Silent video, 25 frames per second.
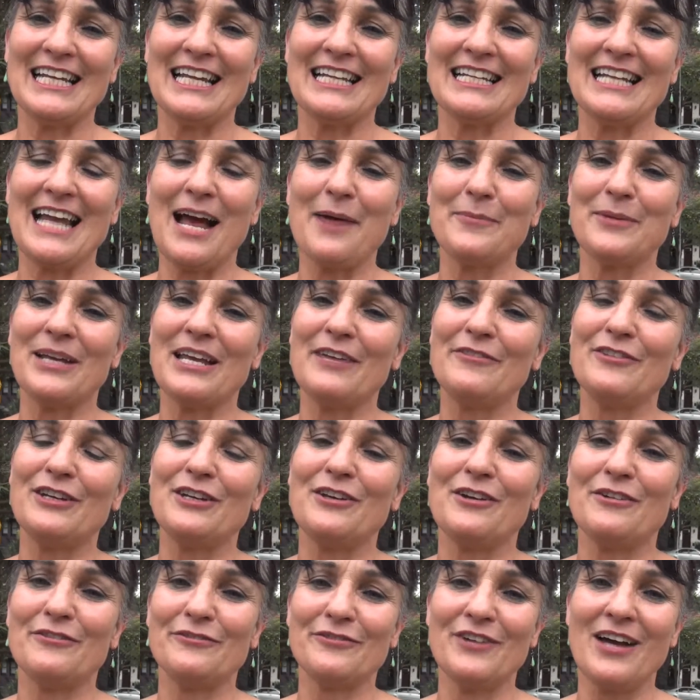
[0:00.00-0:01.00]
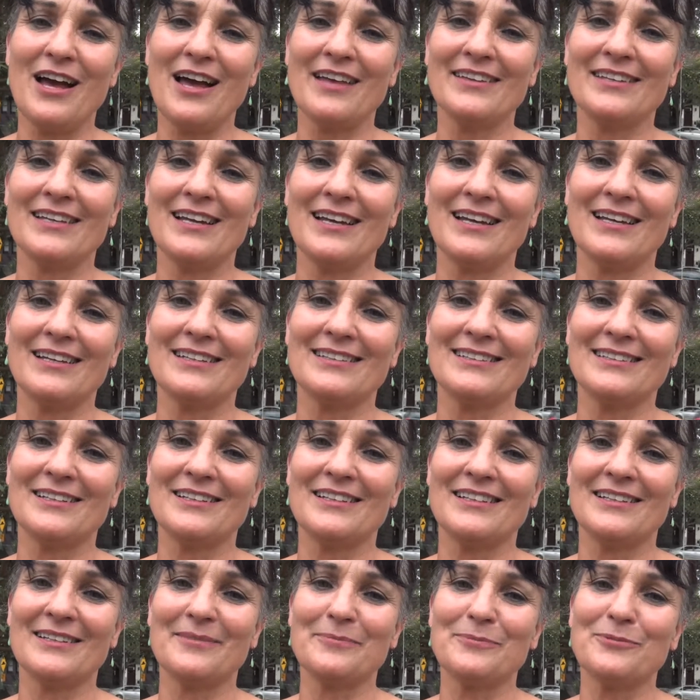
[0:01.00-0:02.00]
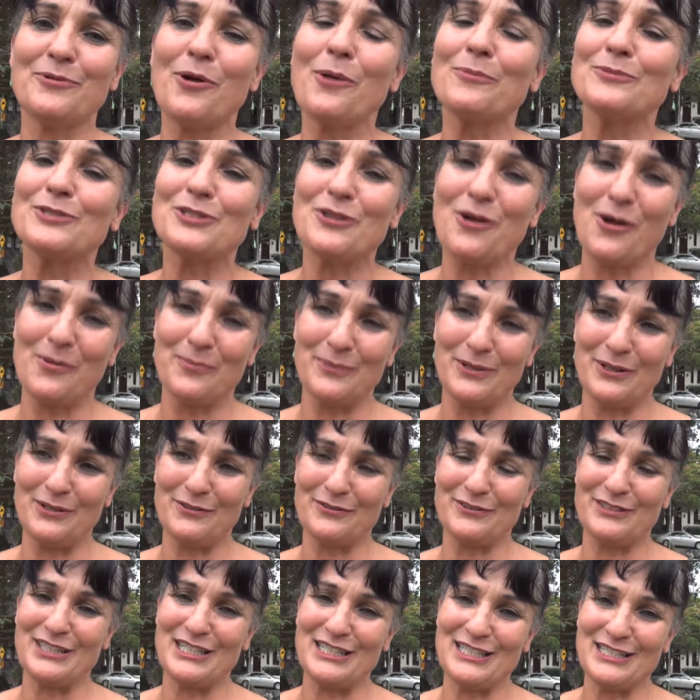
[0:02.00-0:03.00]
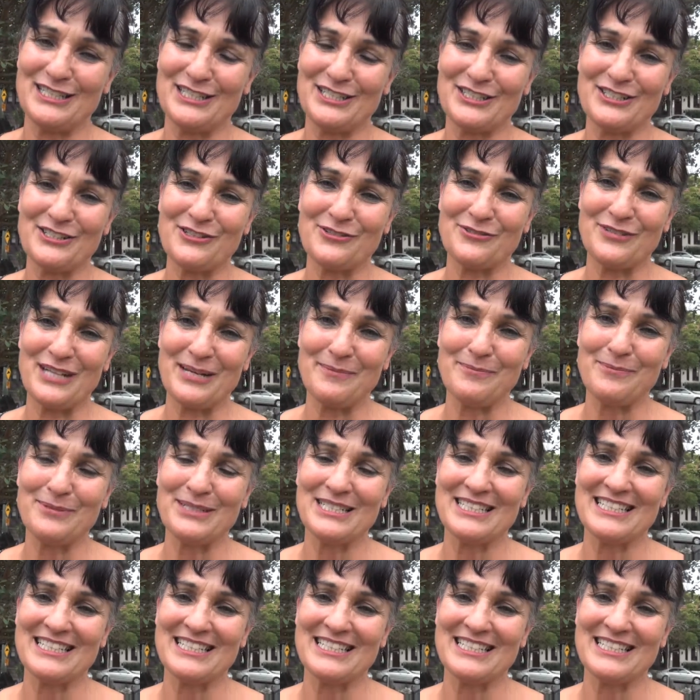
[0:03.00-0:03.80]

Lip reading: and I'm giving your father the prompt copy of this script.